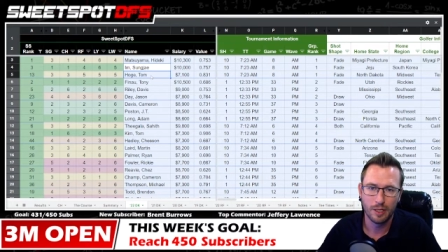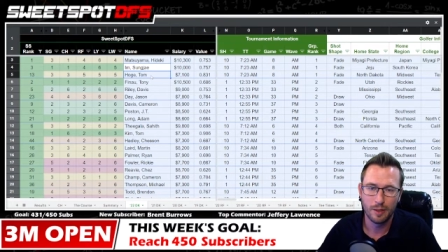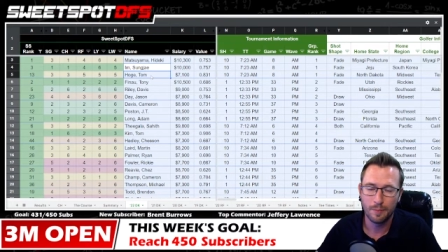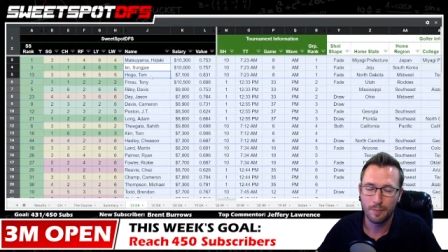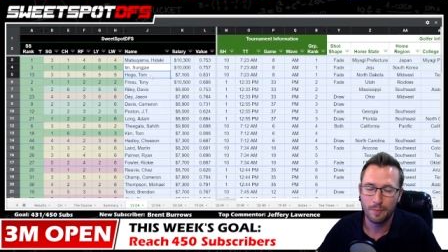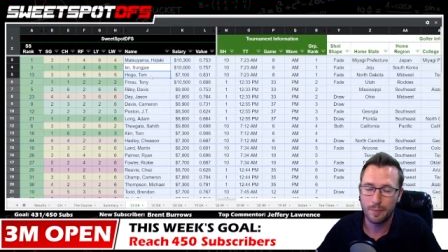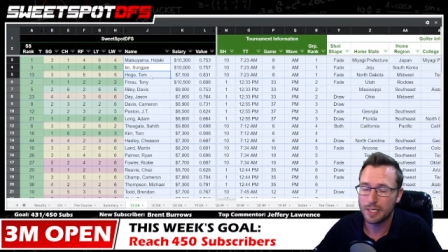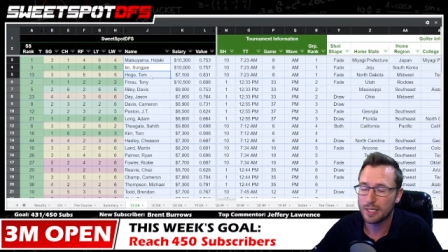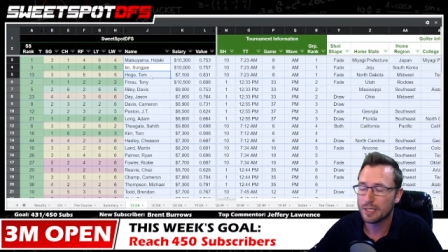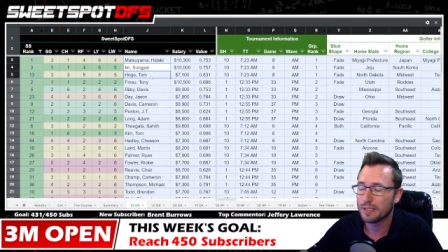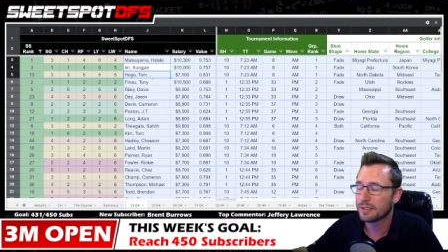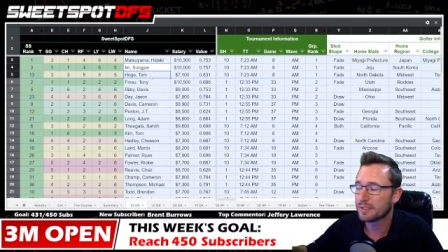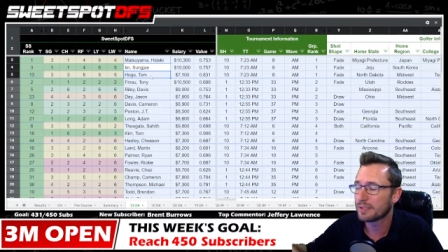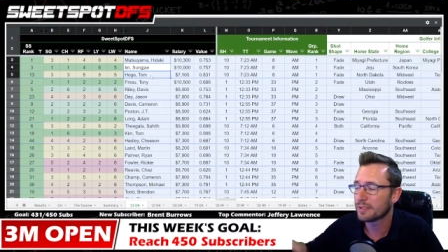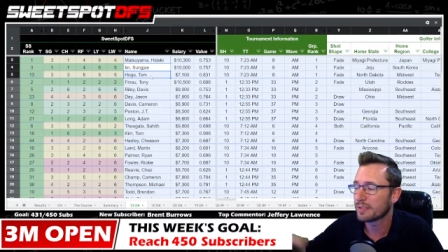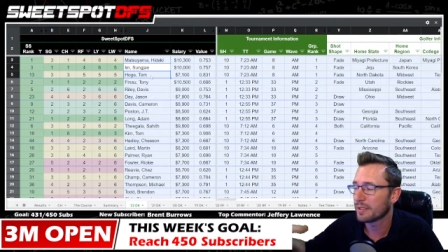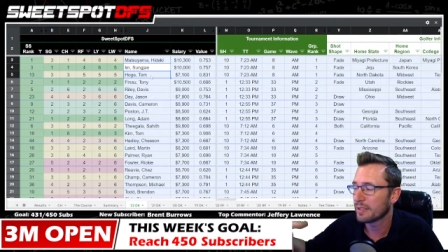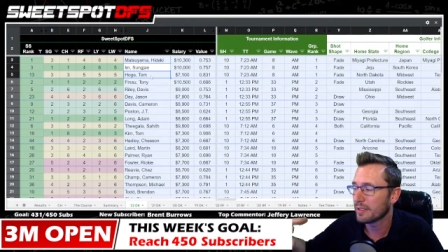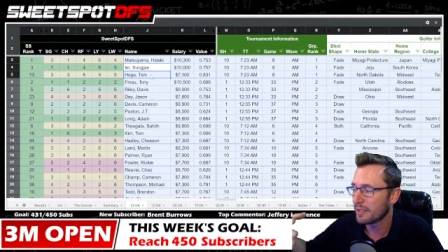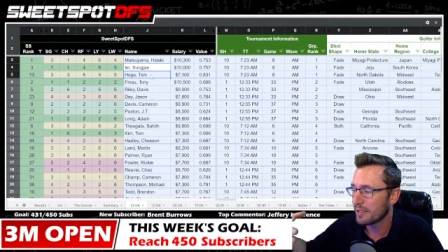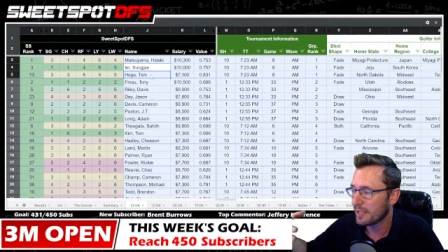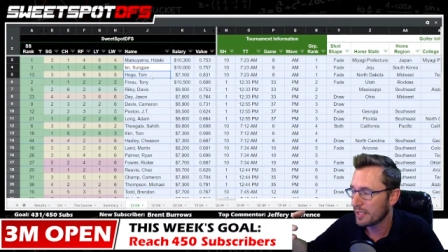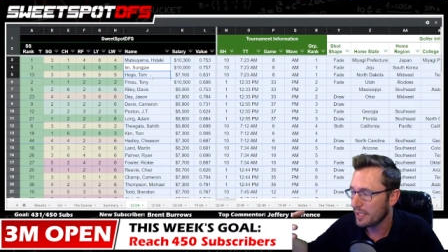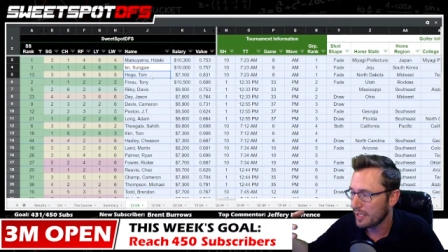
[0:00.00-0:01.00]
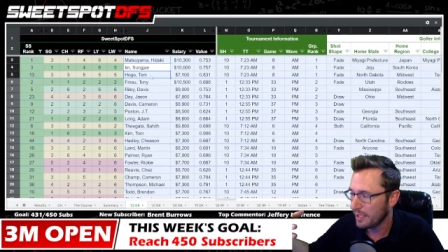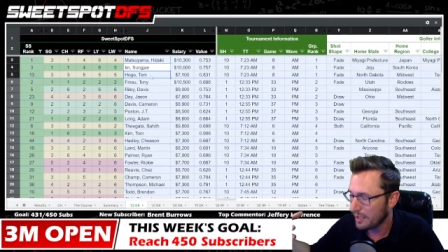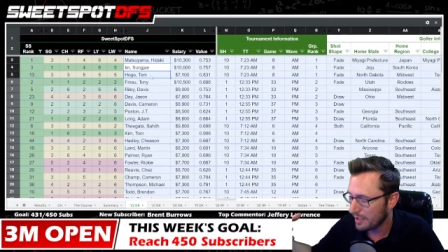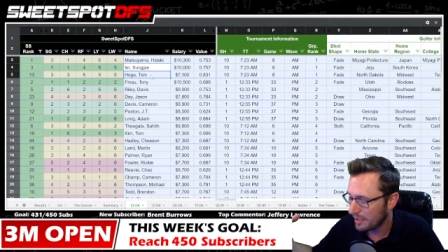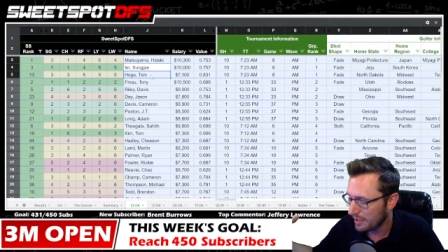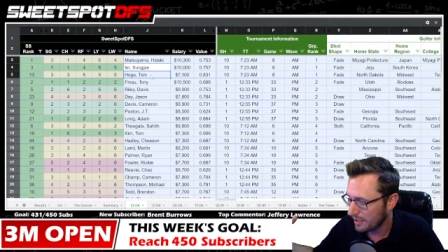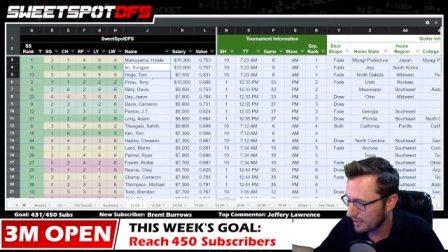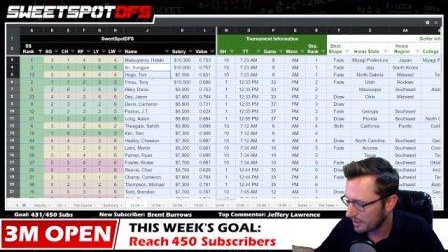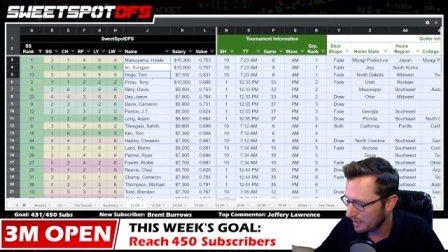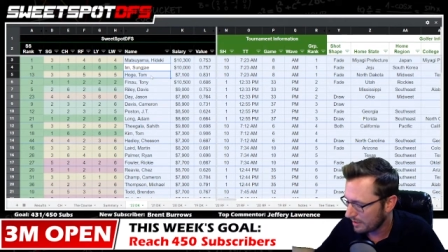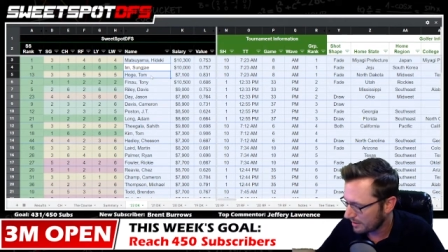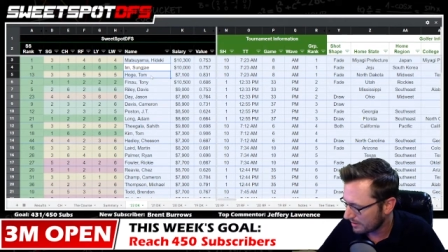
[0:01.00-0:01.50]
because
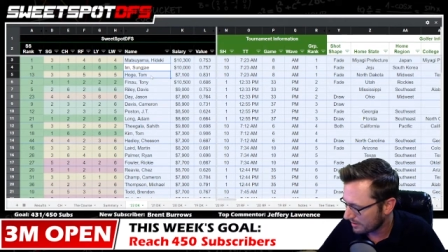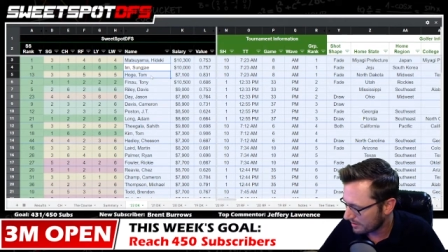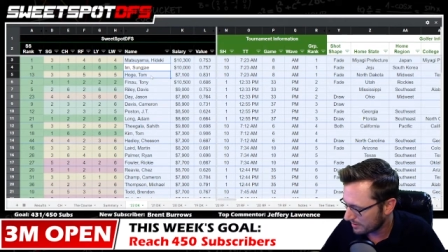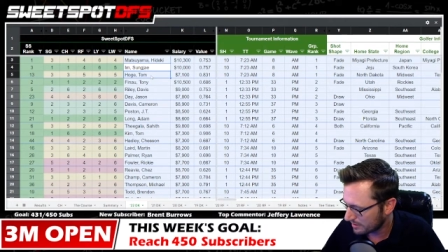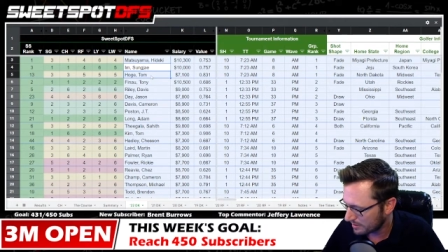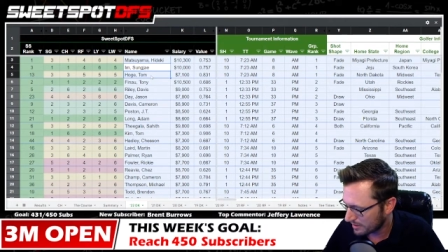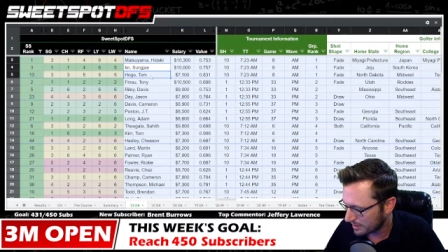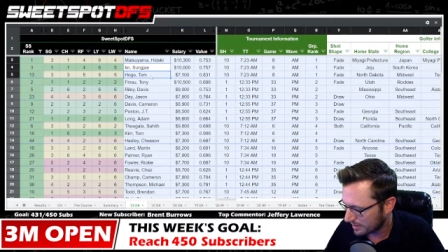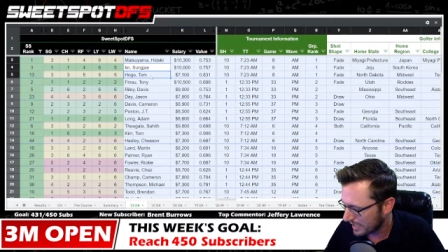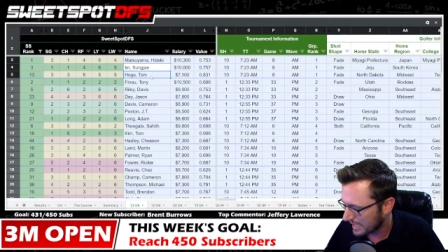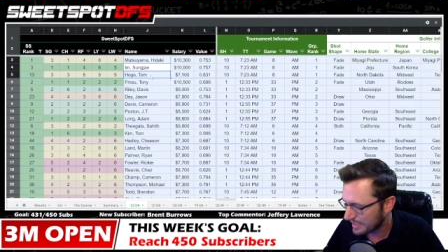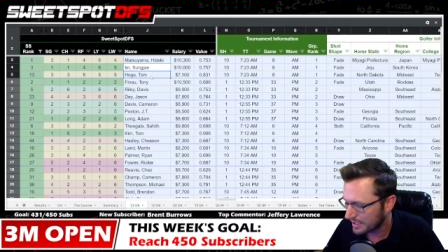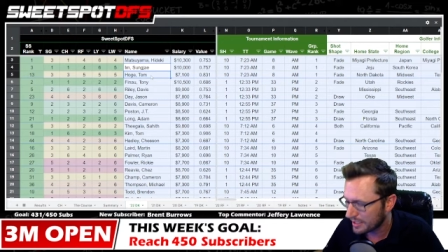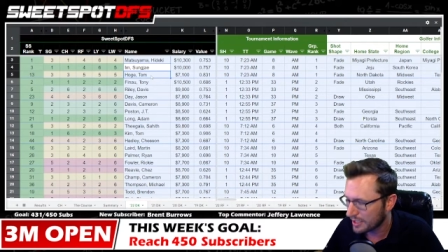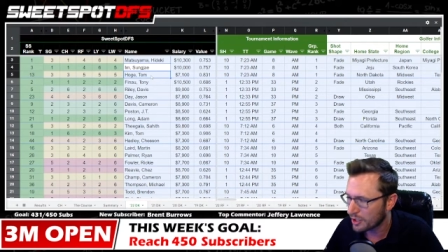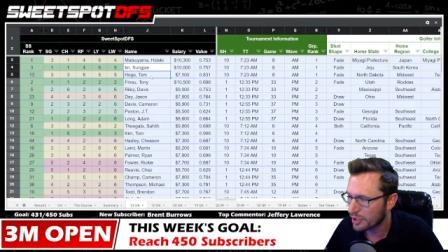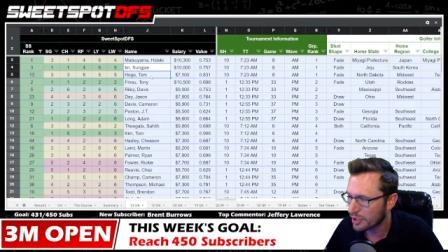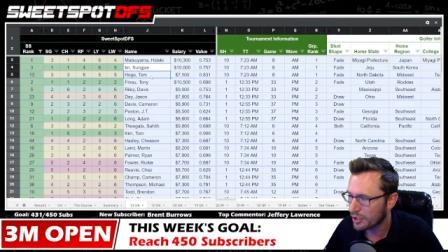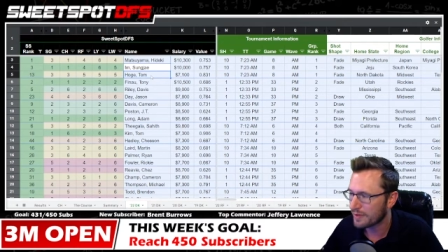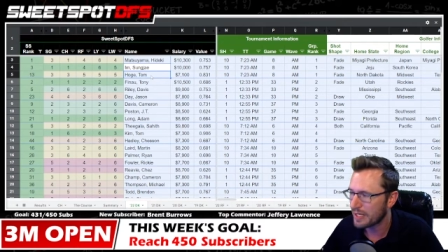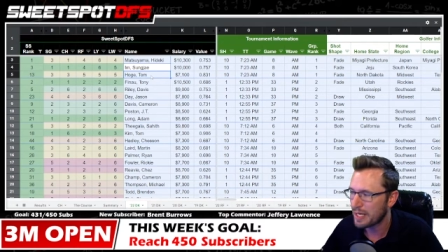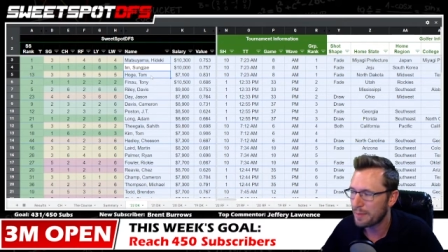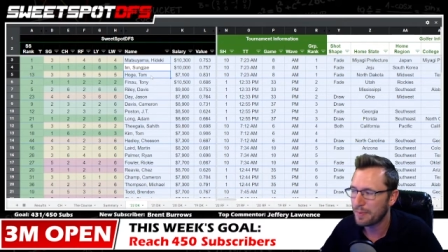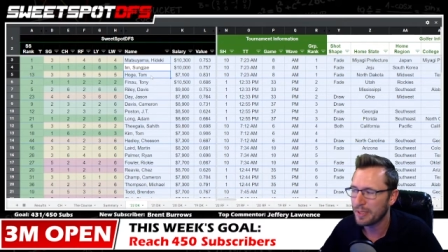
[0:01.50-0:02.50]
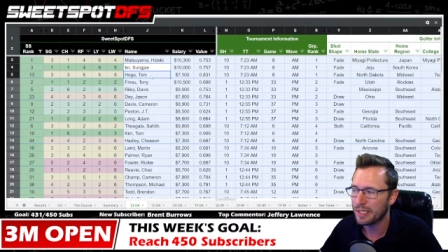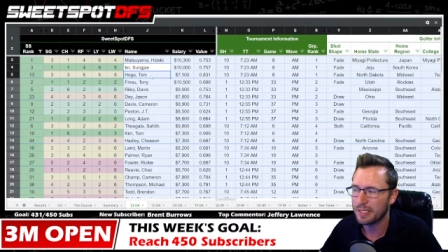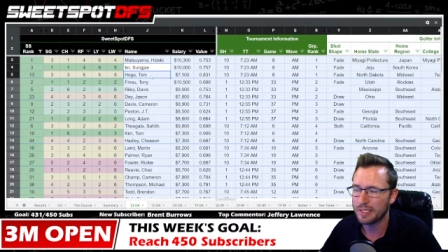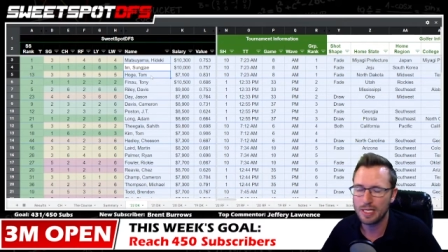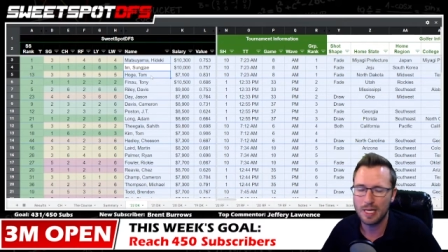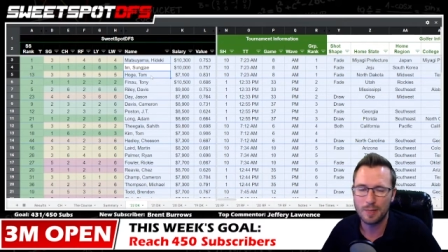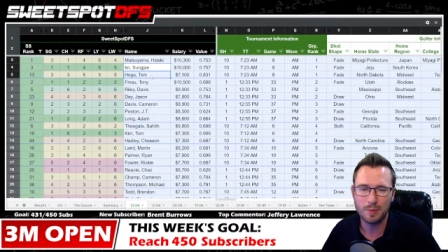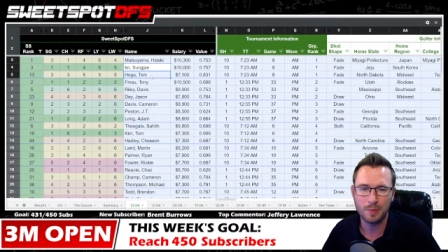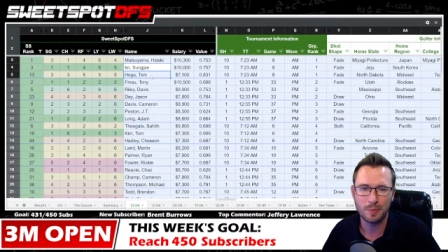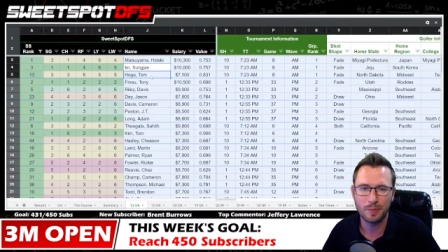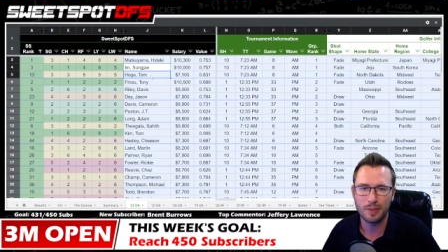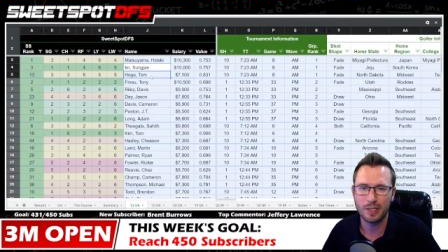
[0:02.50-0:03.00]
the the likelihood of that being the
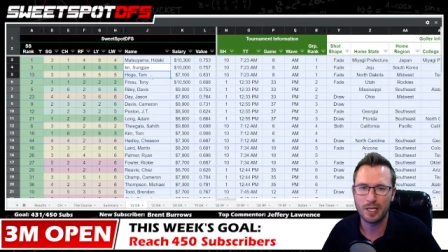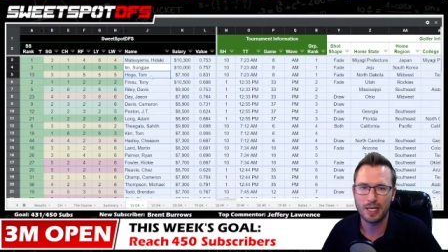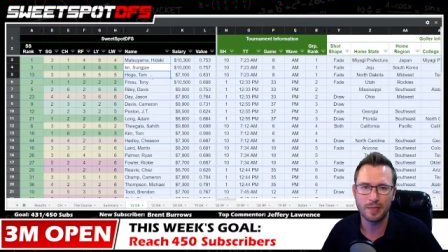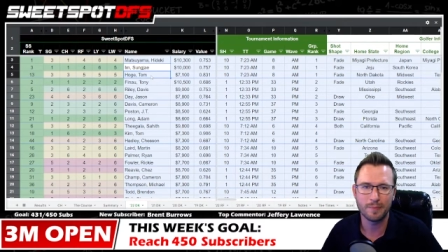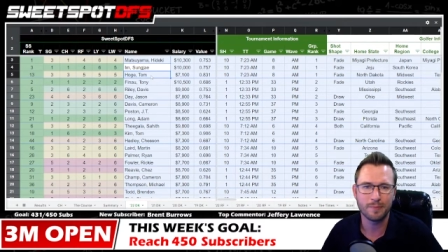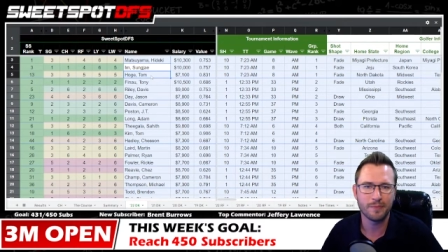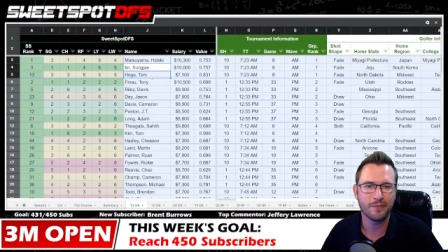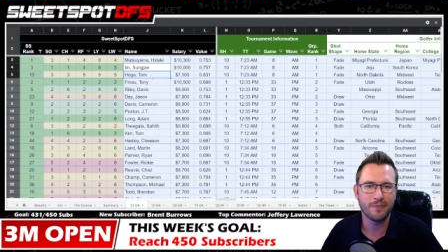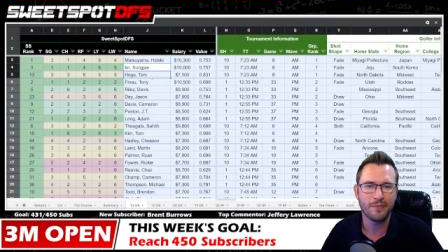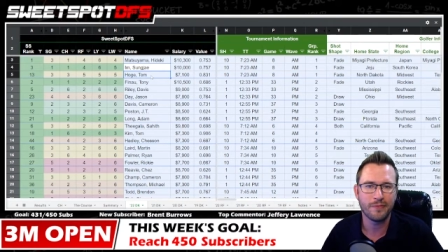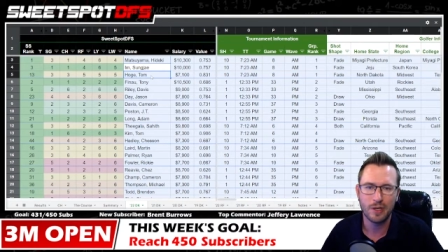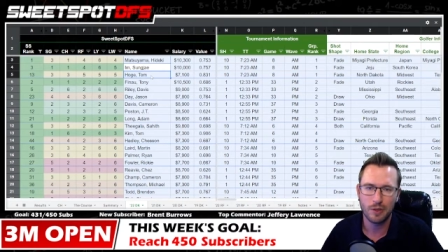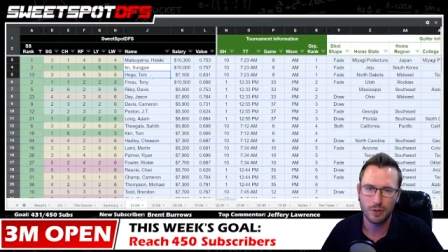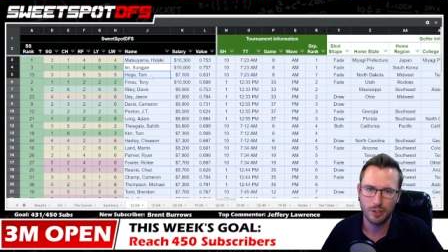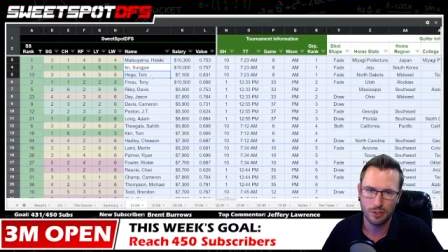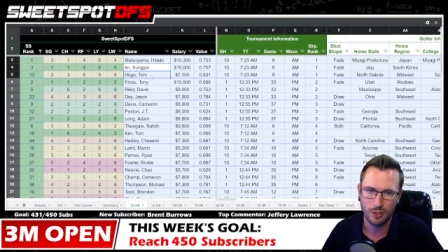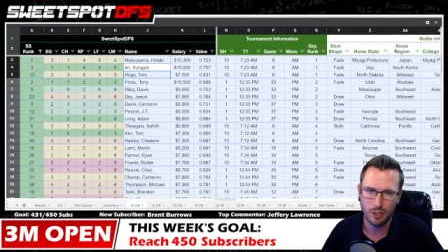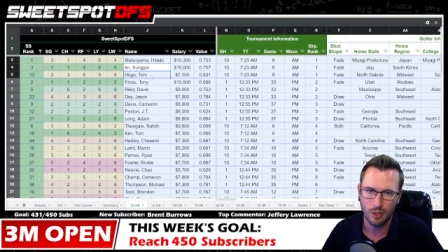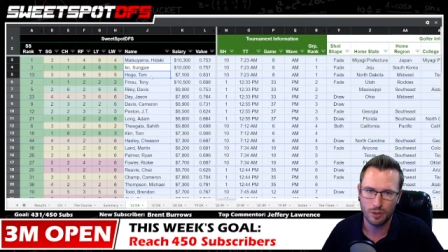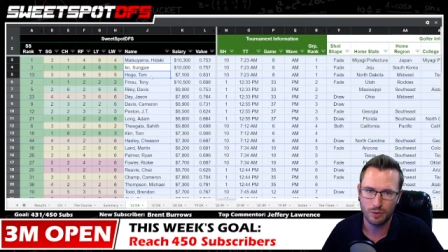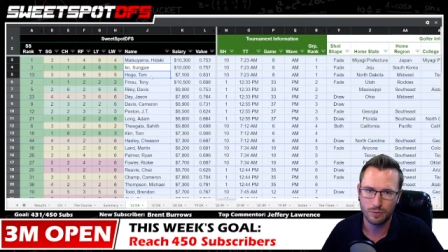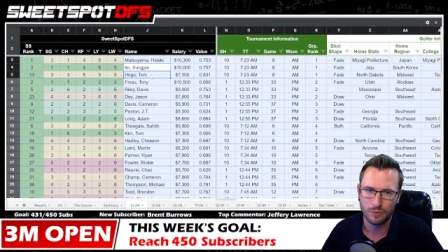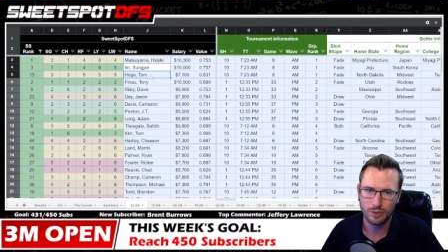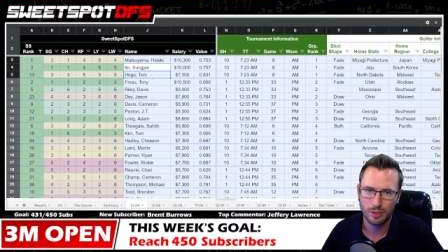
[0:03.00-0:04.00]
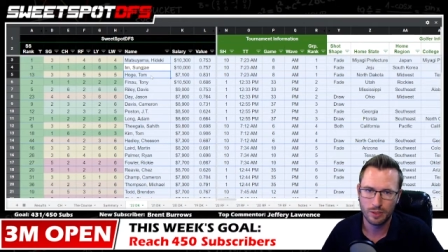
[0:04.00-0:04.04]
optimal lineup very low.